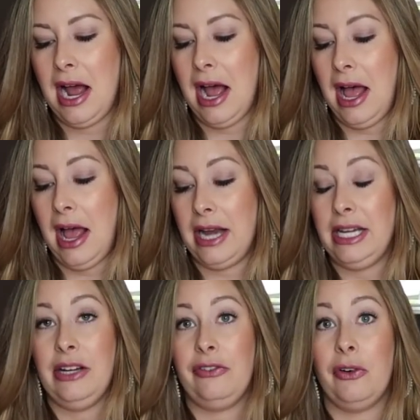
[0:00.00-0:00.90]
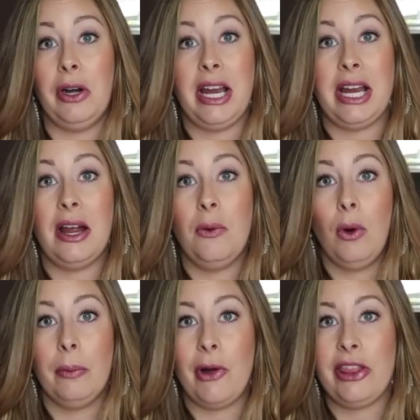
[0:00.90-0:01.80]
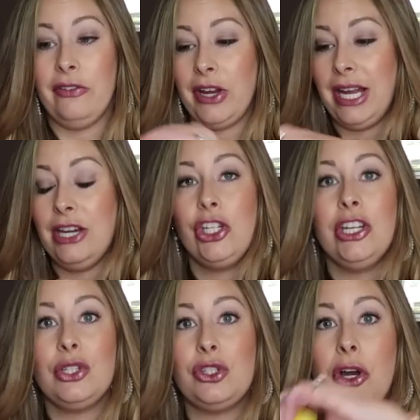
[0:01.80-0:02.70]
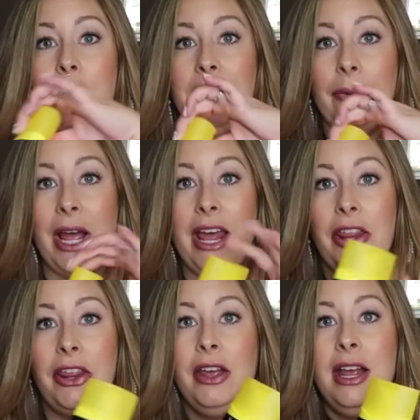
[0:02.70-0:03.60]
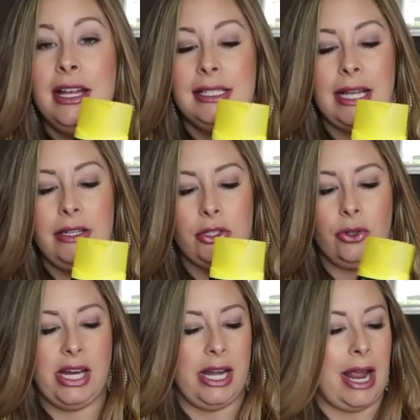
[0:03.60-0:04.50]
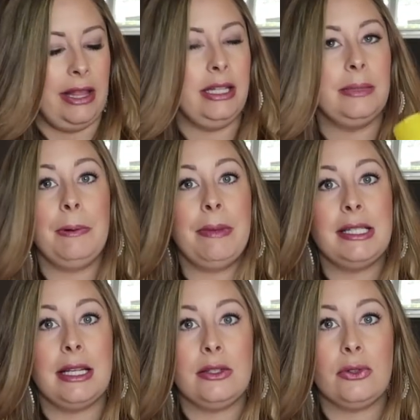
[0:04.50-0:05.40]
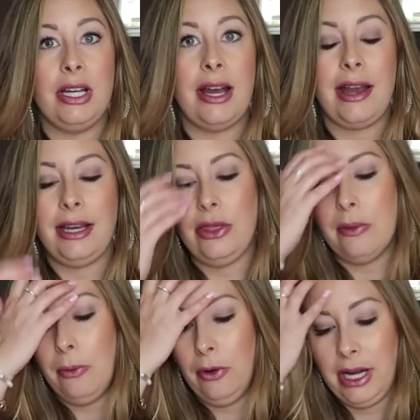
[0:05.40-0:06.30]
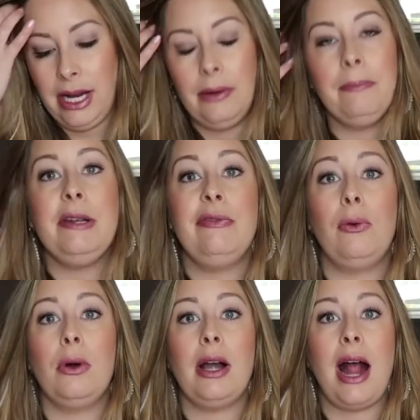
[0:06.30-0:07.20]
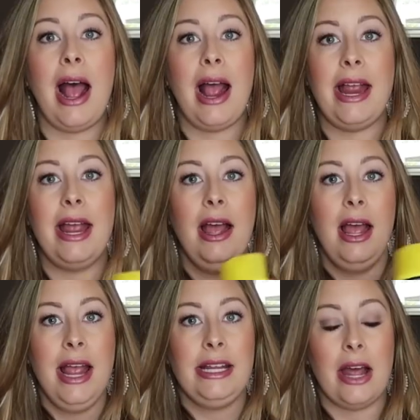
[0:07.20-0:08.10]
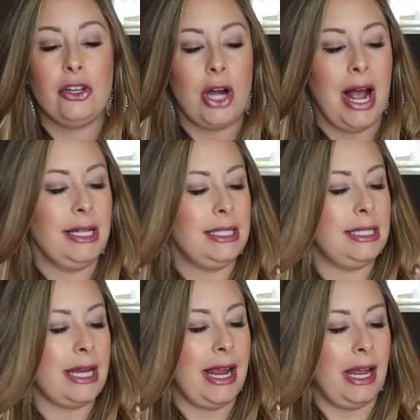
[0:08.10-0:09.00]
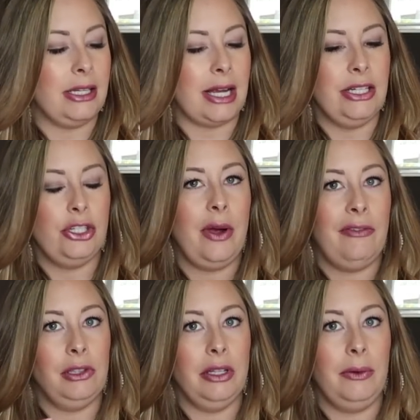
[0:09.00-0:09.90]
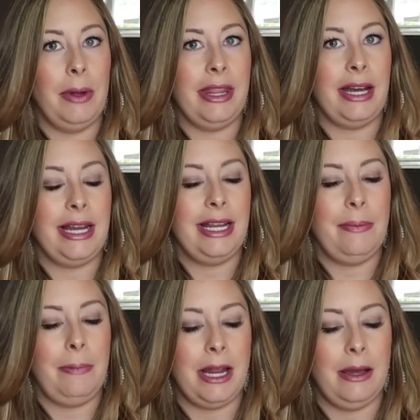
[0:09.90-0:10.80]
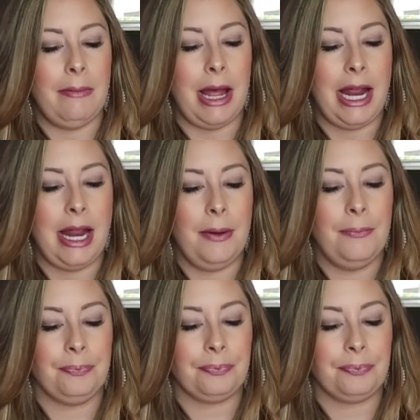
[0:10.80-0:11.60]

I need for a warm weather vacation, starting with sunscreen. I like to put my sunscreen on in the morning before I get dressed. And I do have a little one that I keep in my